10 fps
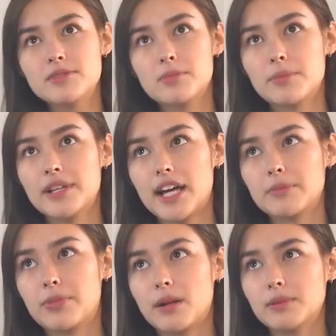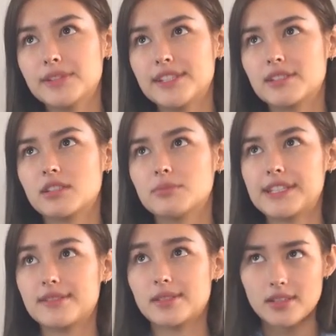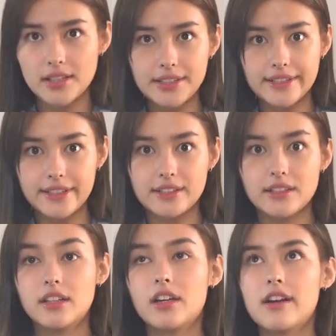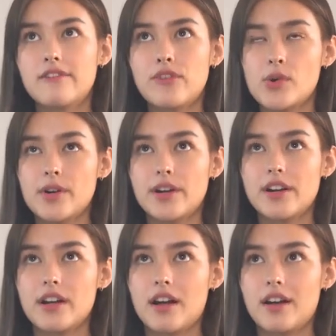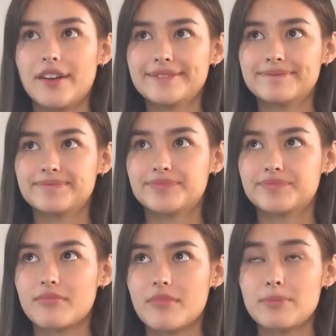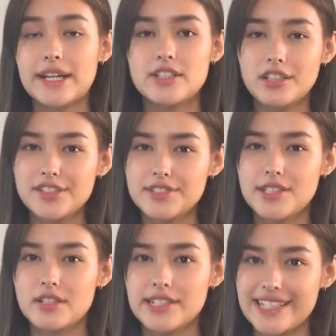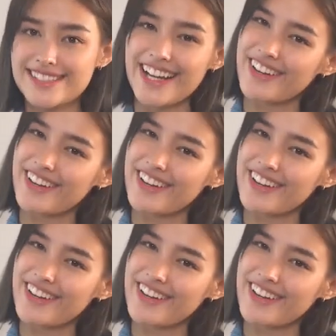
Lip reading: this moment, I'd probably still be studying for my doctor's degree in